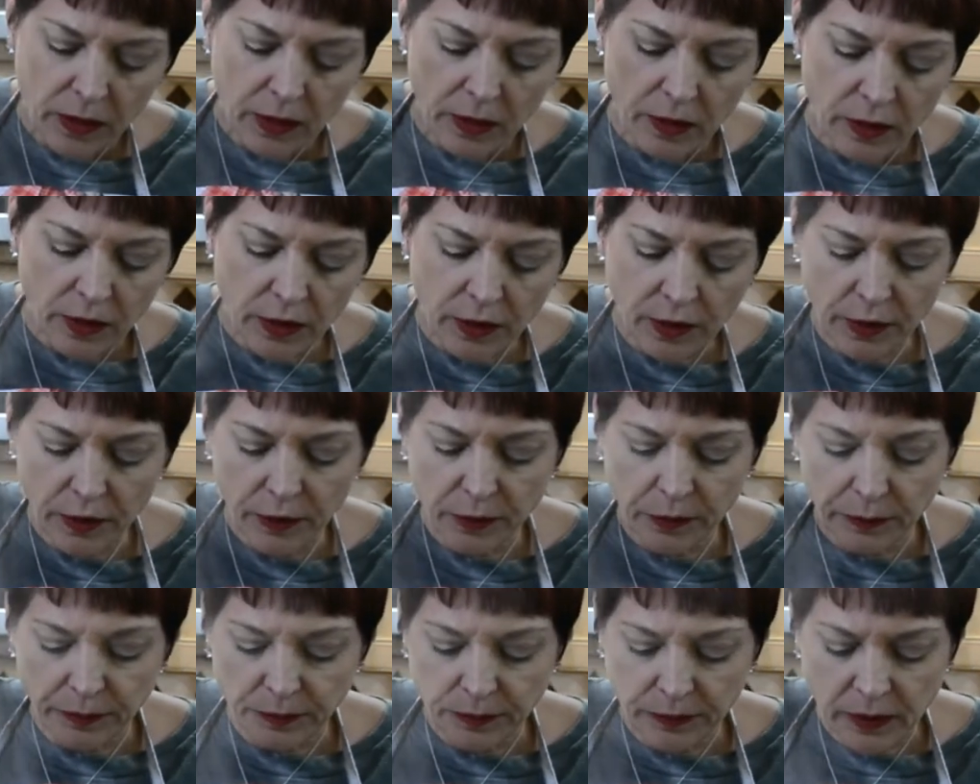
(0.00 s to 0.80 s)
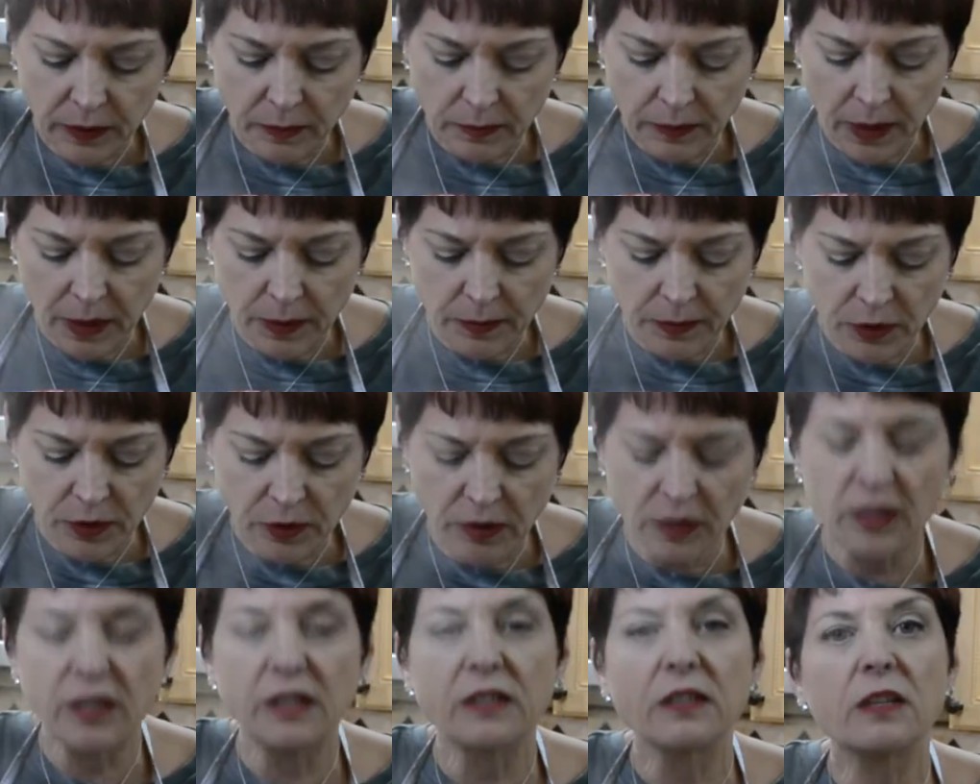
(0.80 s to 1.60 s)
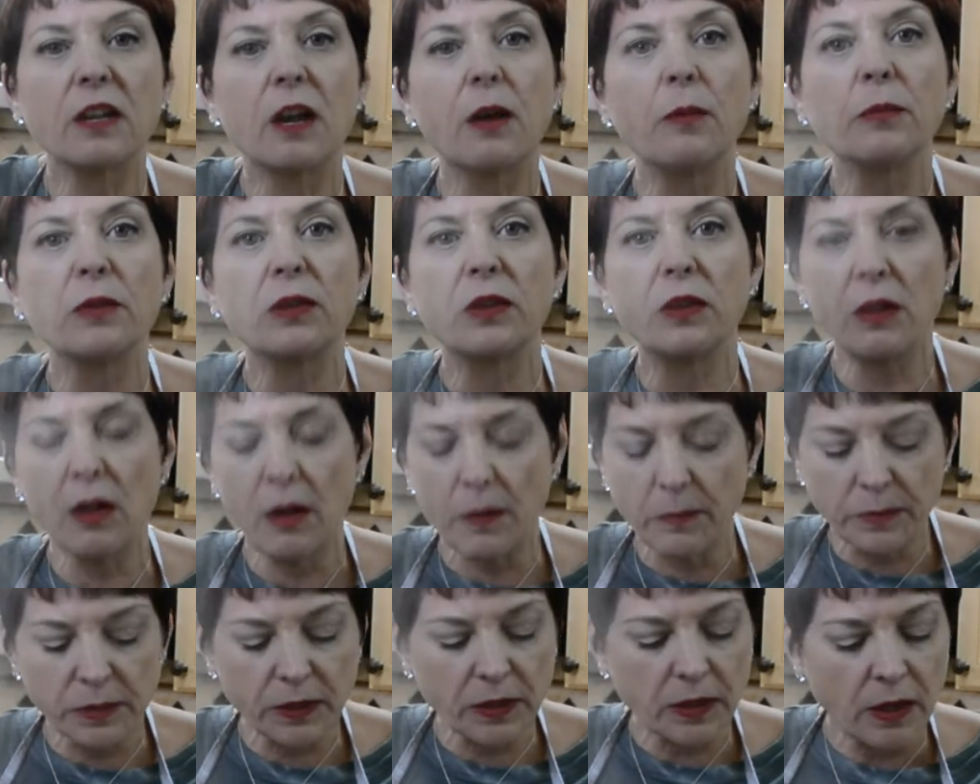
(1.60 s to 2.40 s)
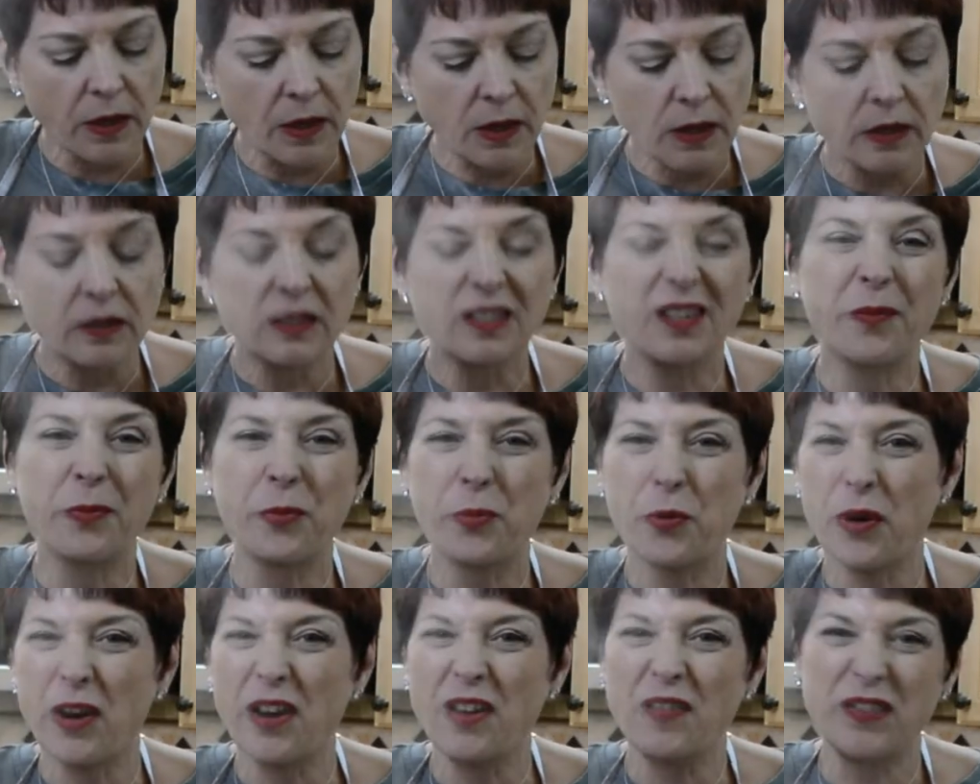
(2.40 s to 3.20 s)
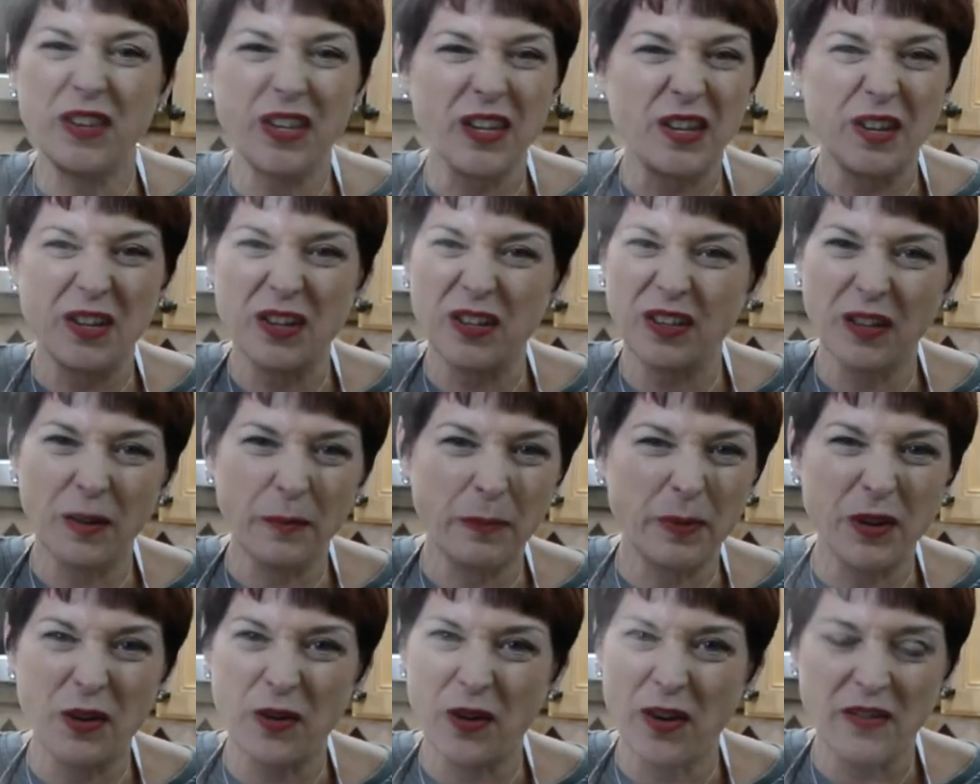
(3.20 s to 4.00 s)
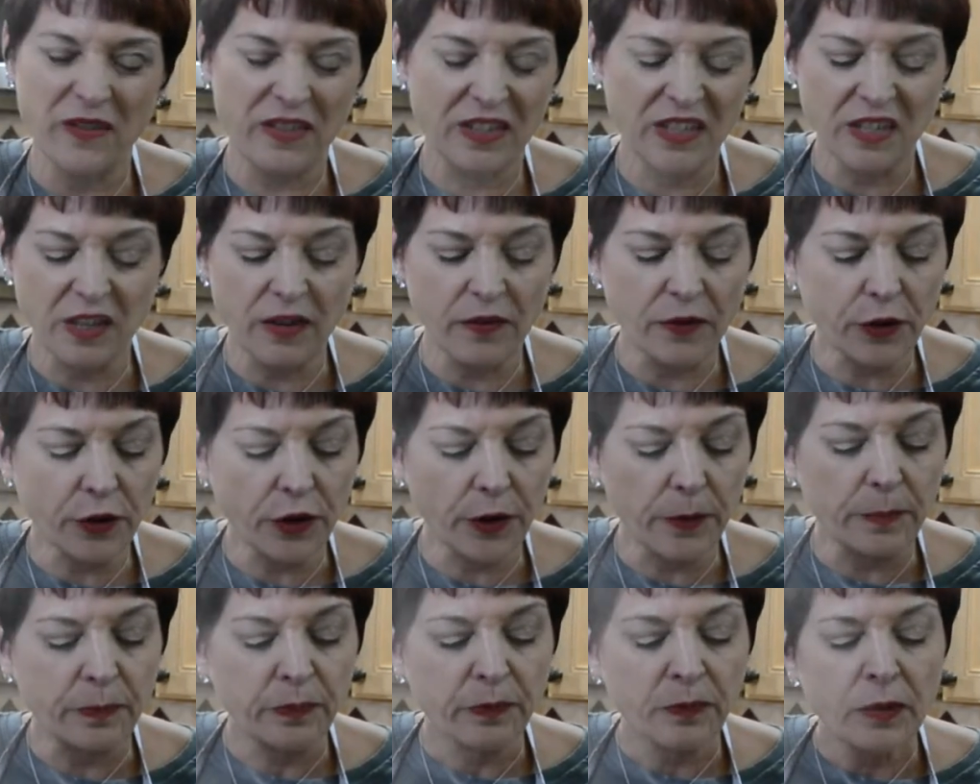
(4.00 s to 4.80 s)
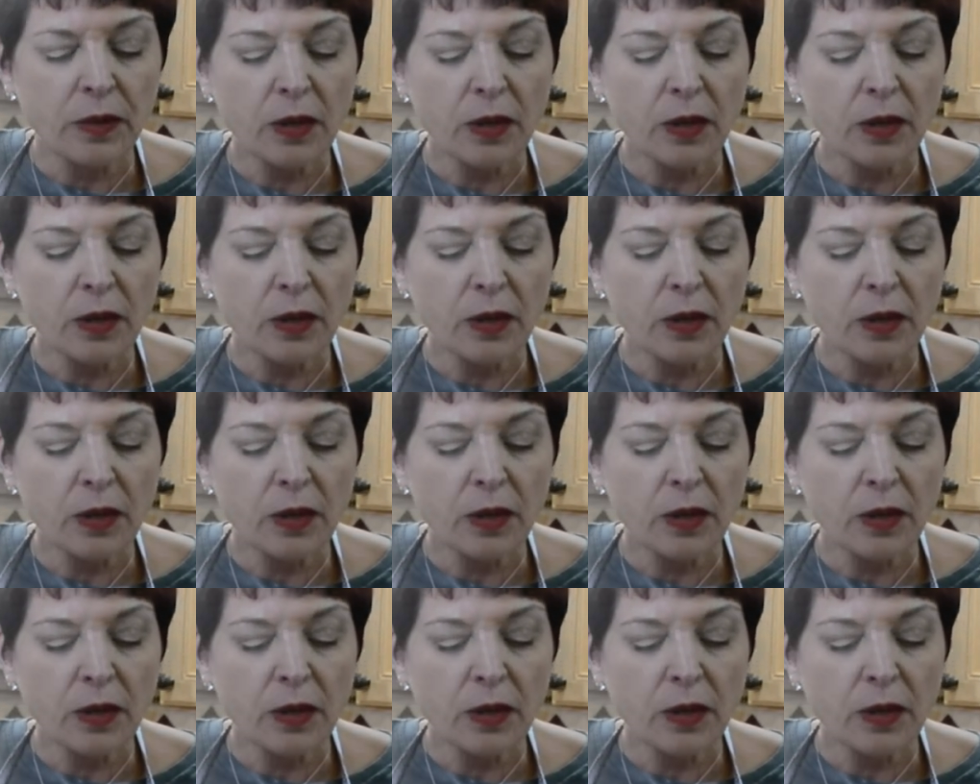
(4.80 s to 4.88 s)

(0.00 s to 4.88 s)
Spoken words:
you know, sometimes good things come with lumps, except gravy. Lumpy gravy is never good.